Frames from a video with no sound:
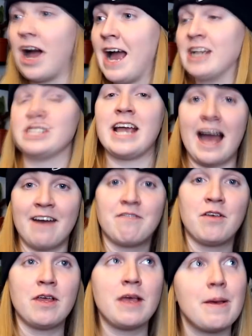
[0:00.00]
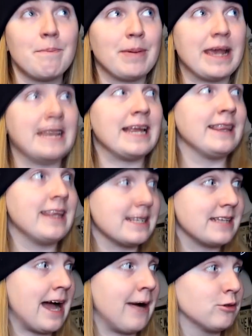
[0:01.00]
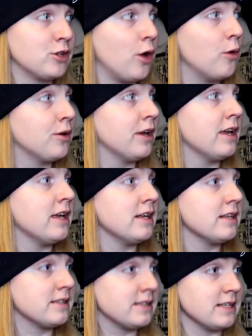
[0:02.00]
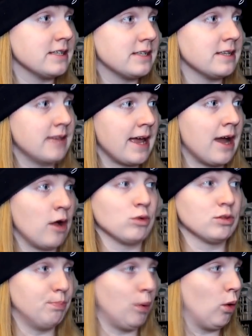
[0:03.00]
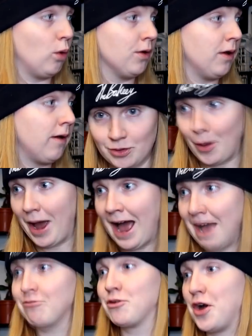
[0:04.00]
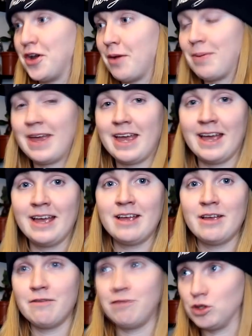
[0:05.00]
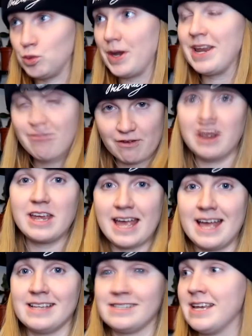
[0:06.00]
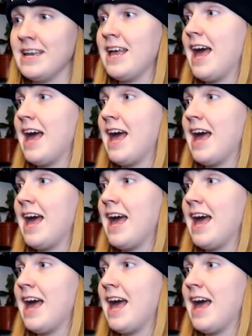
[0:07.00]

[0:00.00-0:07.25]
I actually have been in this household since the day I was born, so I have grown up here for twenty-three years,